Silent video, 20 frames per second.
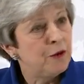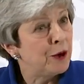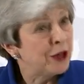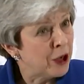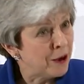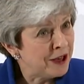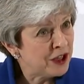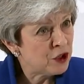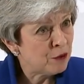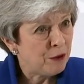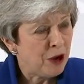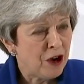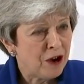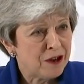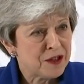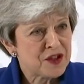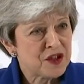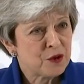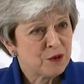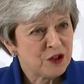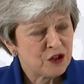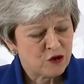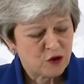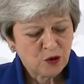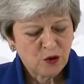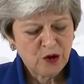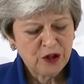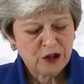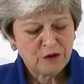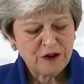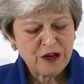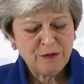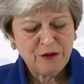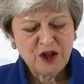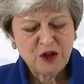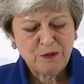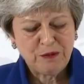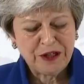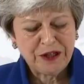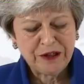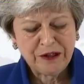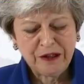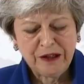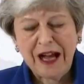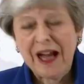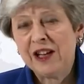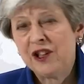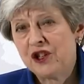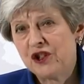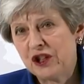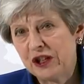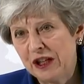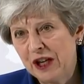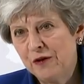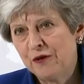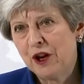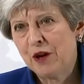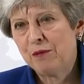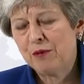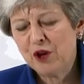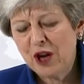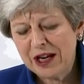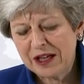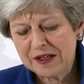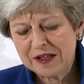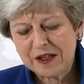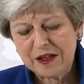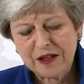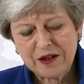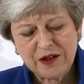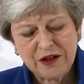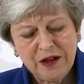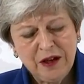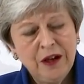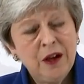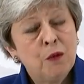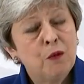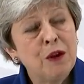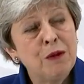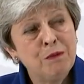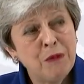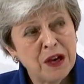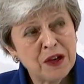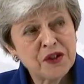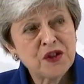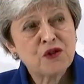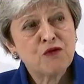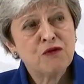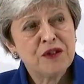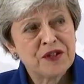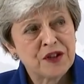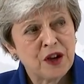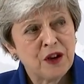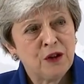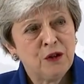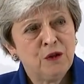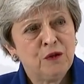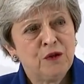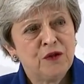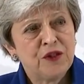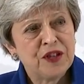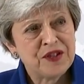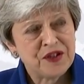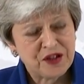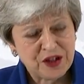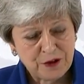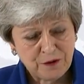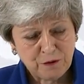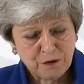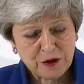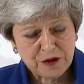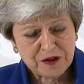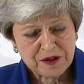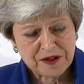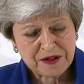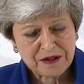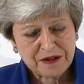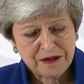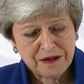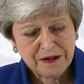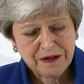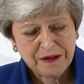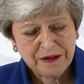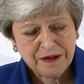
If we're going to pass the withdrawal agreement bill and to deliver Brexit, we must resolve this difference.